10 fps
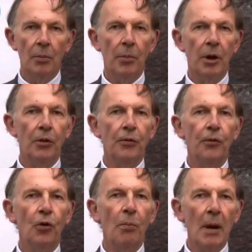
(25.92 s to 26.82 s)
both
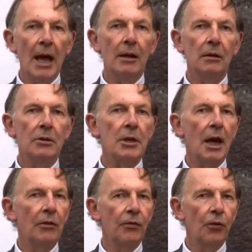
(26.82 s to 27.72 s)
for males
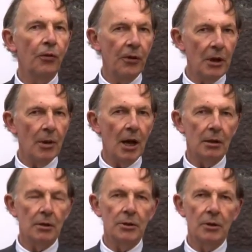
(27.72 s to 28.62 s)
and for
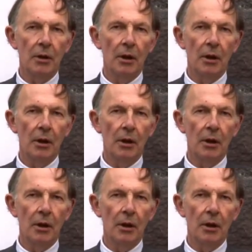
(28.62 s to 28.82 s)
females,